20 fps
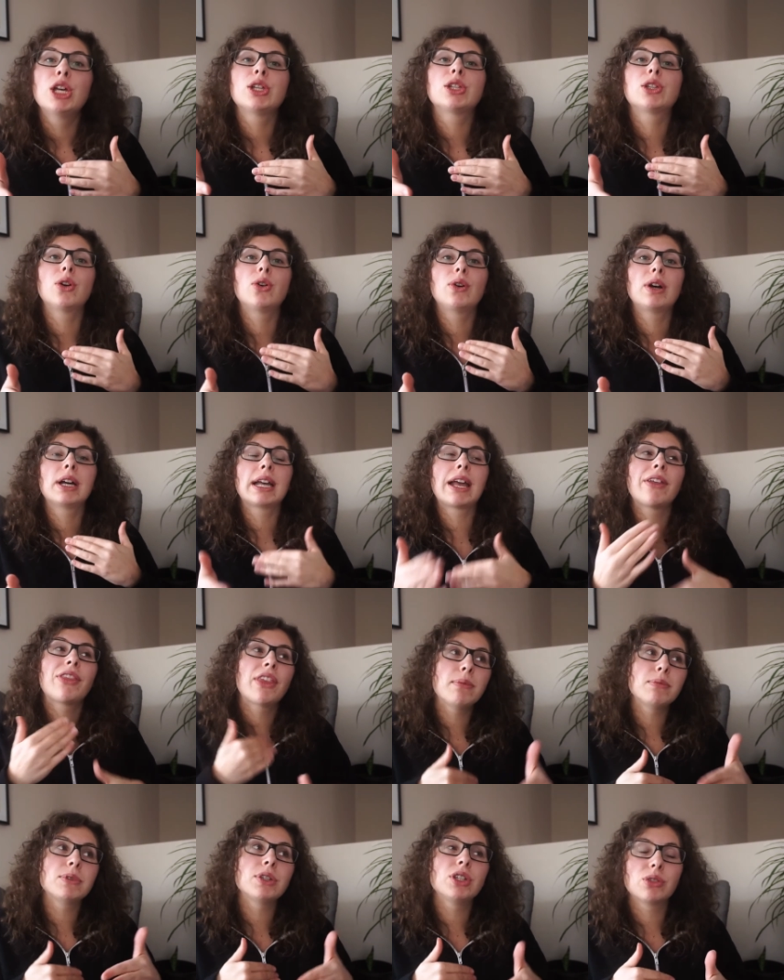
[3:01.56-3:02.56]
So get
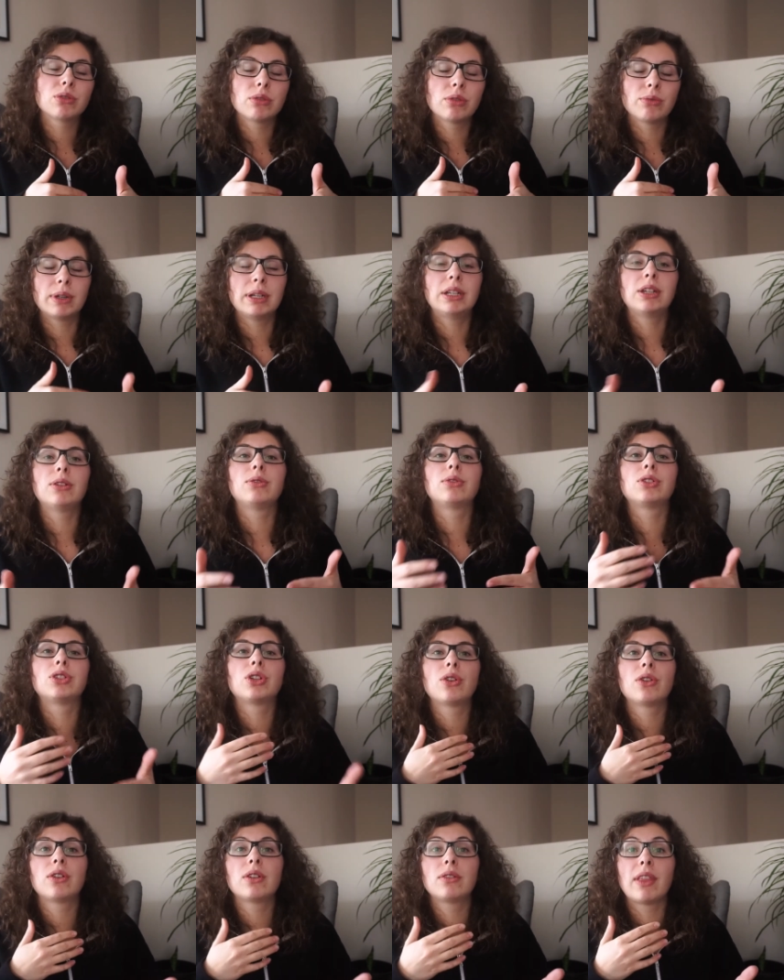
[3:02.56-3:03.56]
them to do a redo.
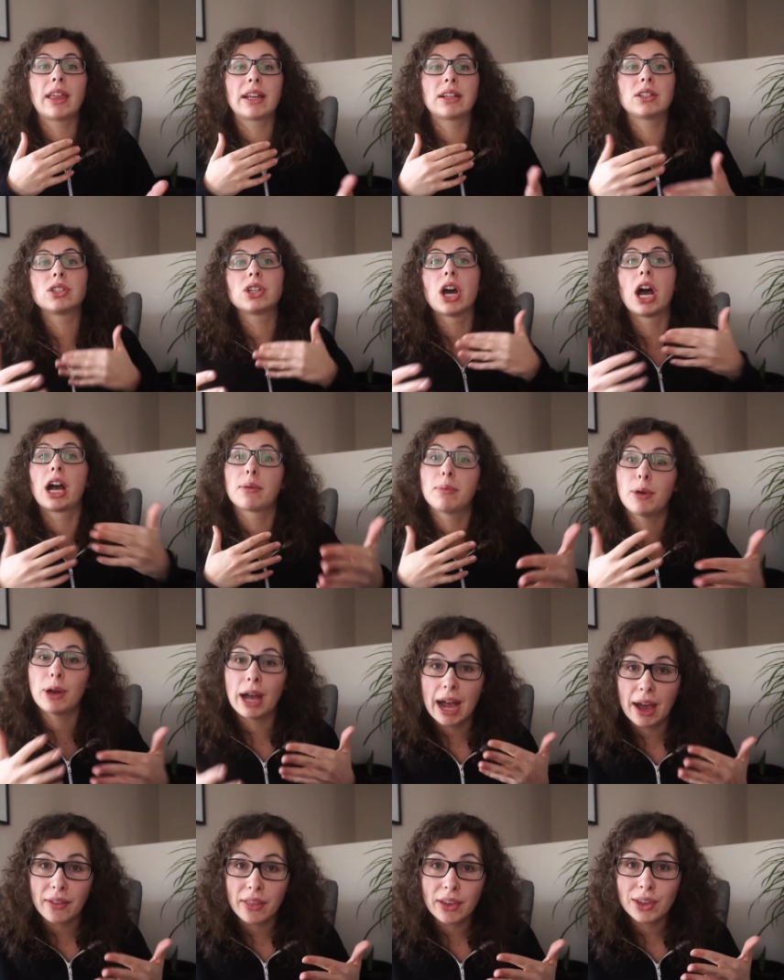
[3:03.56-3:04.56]
Talk about
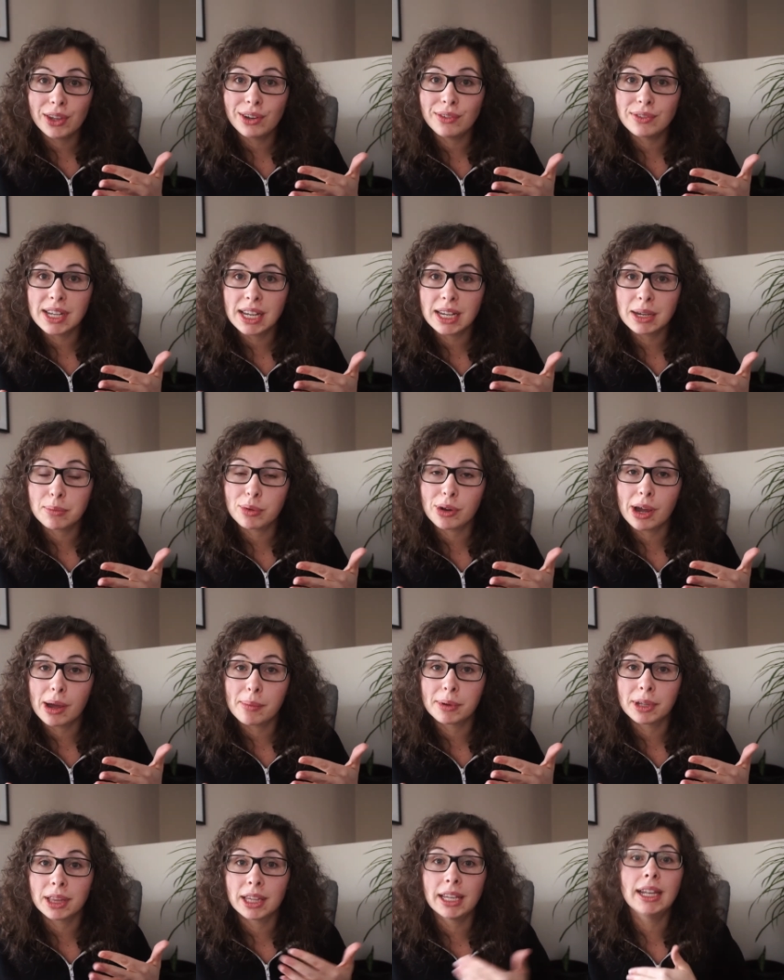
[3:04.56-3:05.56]
how they could have done it
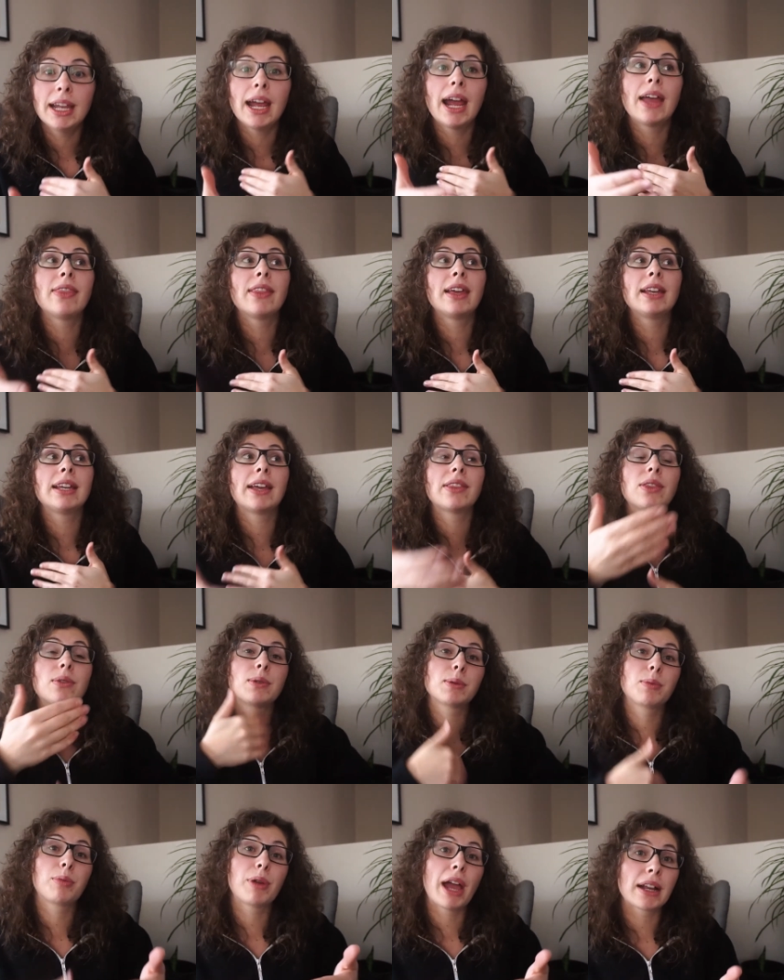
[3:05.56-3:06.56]
properly, and then get
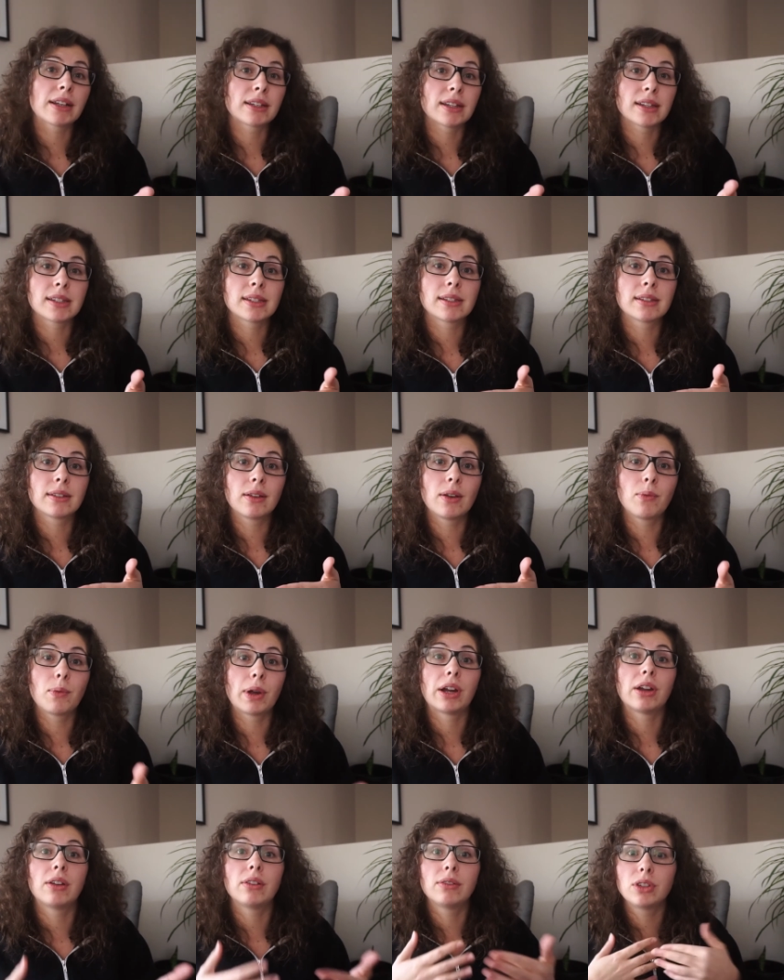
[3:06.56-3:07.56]
them to practice,
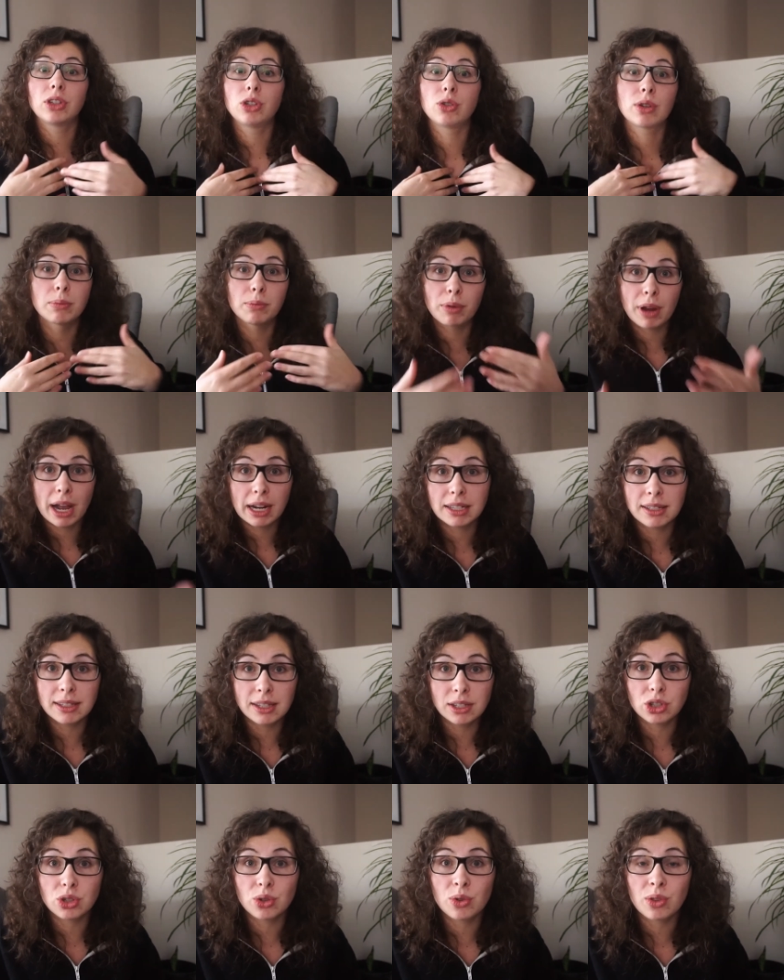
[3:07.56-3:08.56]
where you can practice
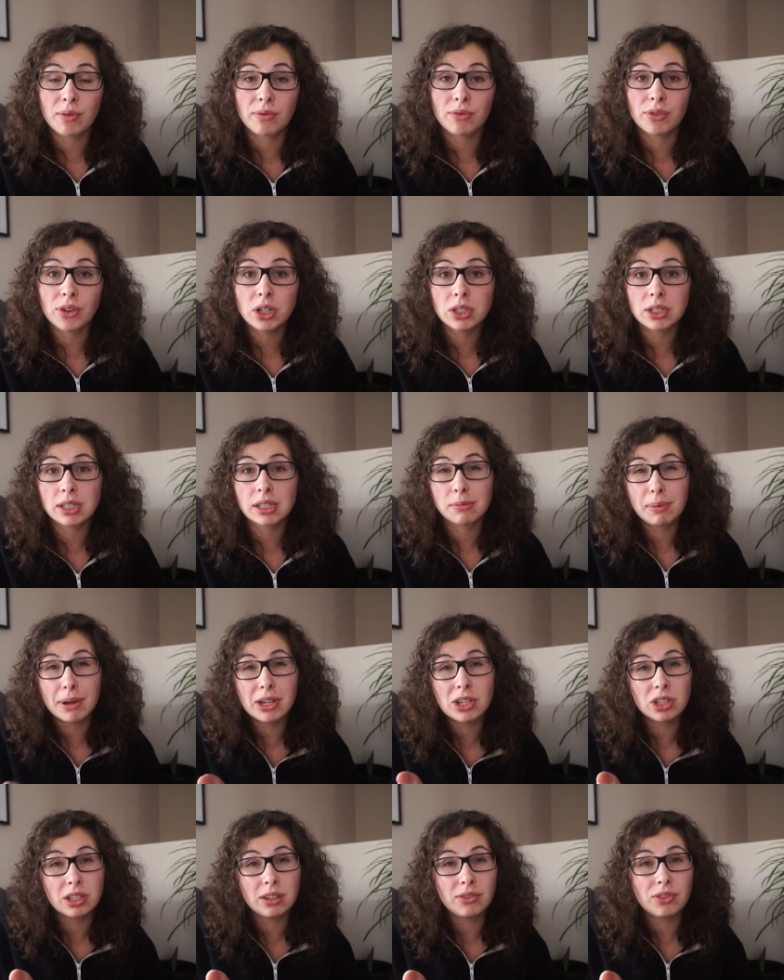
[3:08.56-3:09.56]
and show them first,
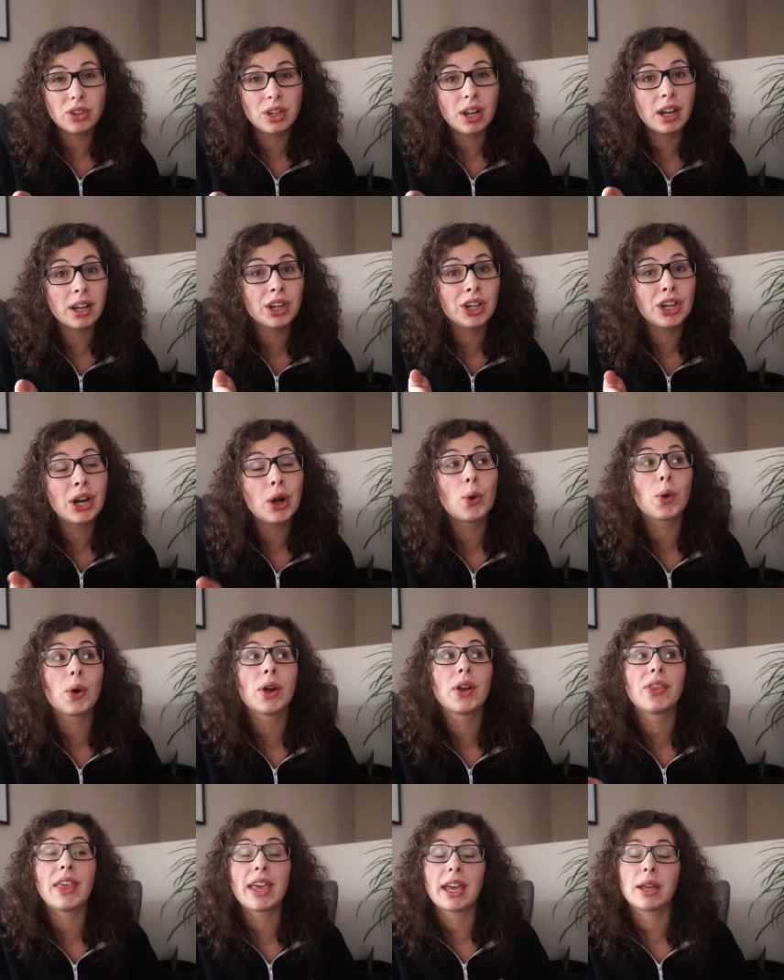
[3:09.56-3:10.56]
especially if they're younger,
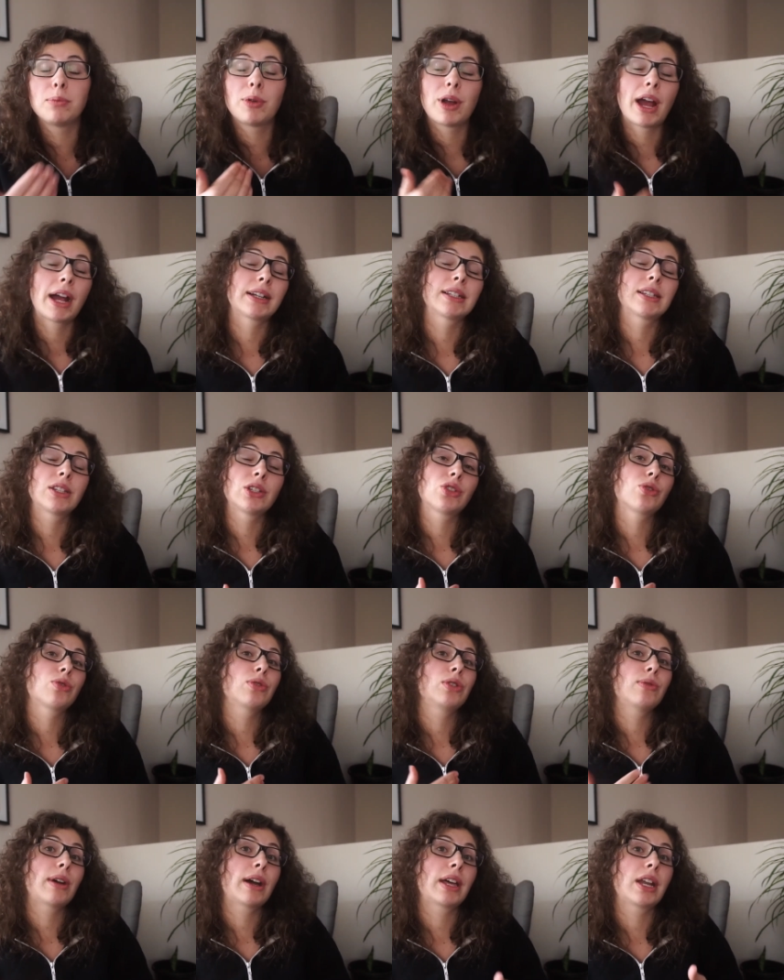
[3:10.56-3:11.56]
or they can practice and show
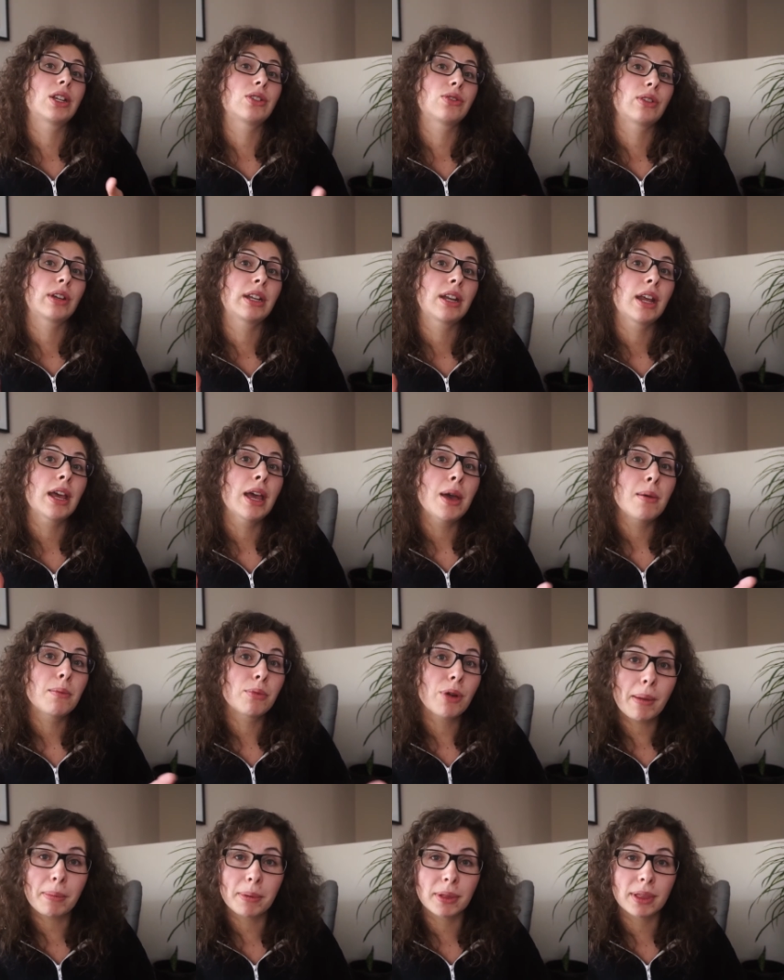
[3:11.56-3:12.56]
you how to do it
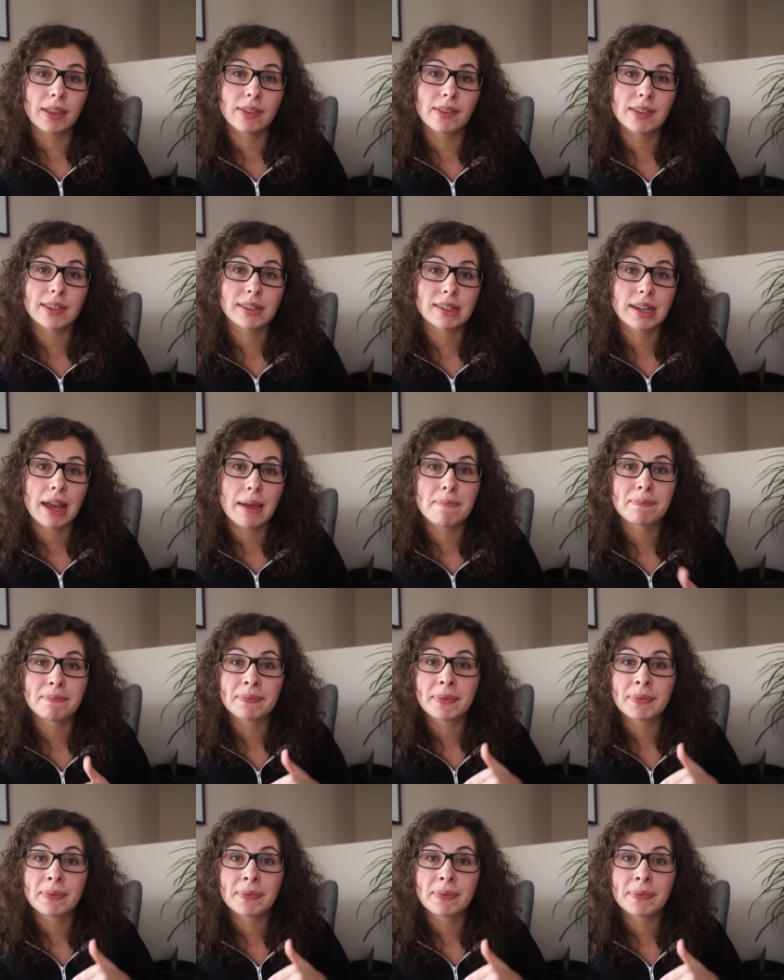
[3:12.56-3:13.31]
properly this time.